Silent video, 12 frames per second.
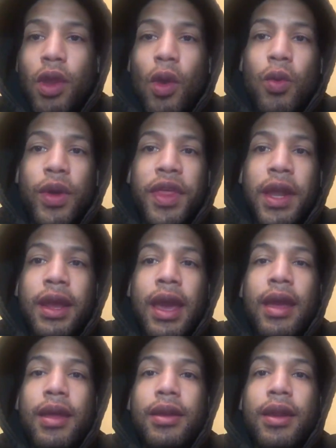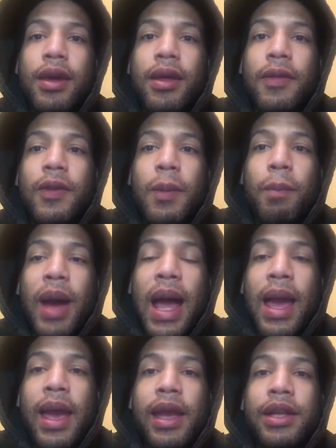within the
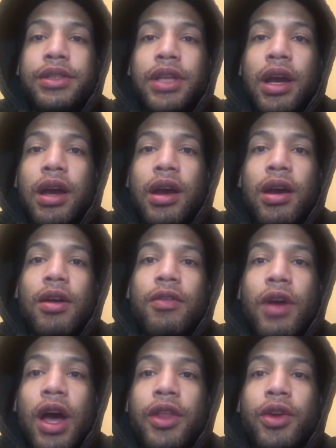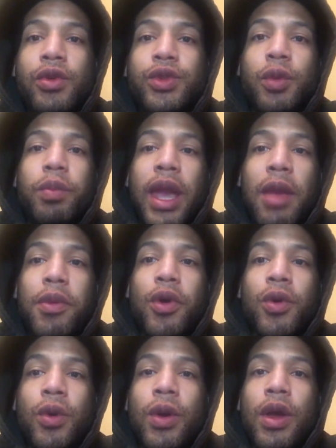minds of other groups of
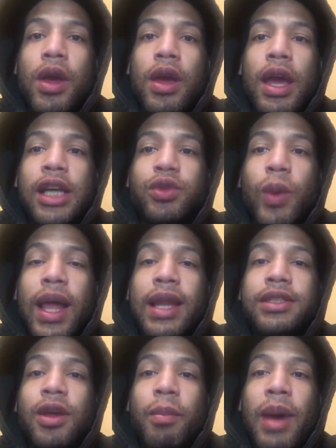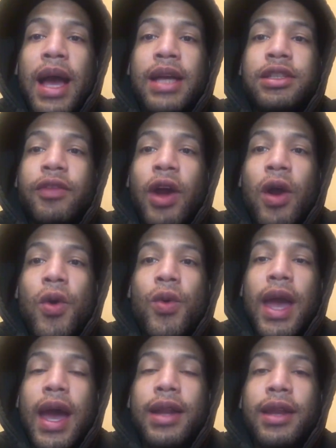people, as well as the minds of our own
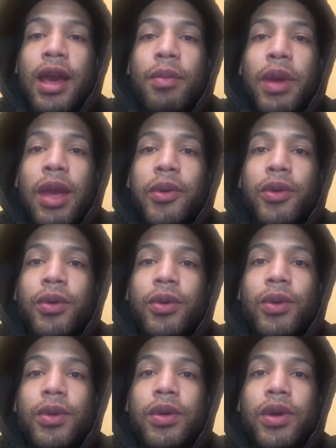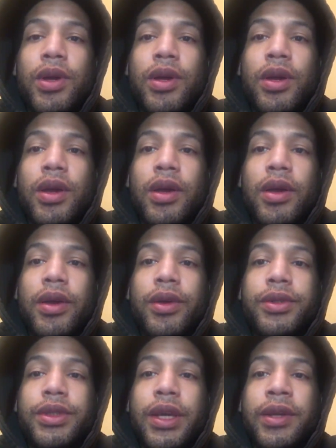goddamn people. You
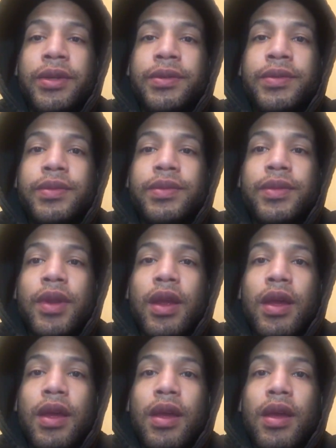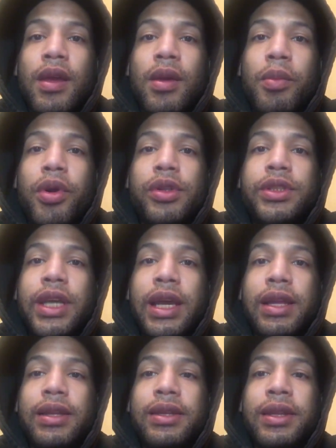see?
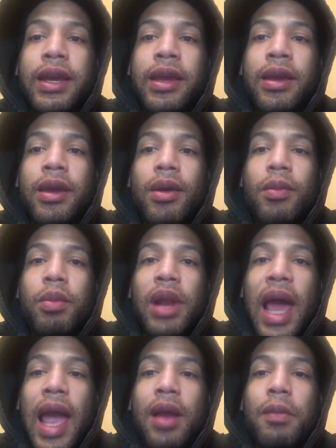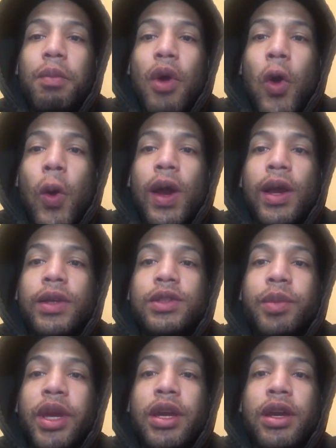Particularly black boys,
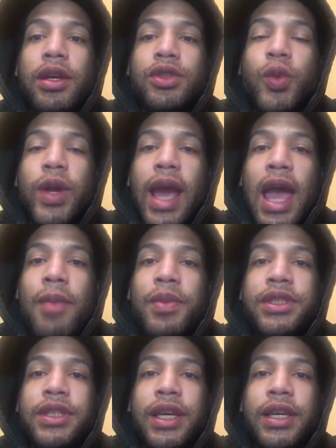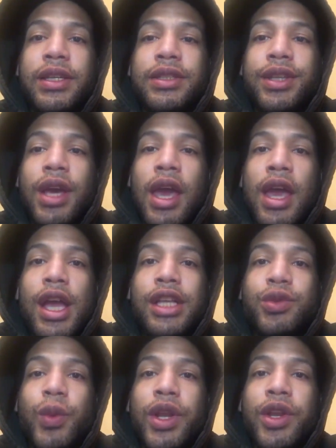because what happens is
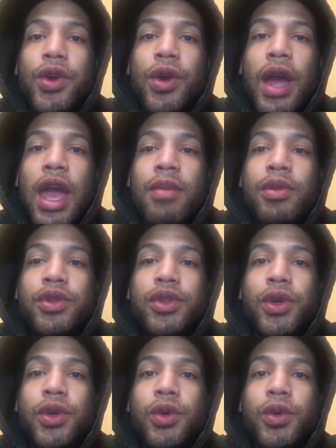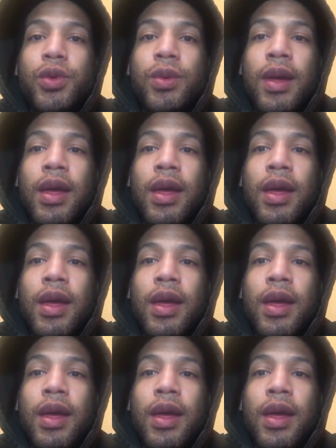when you're able to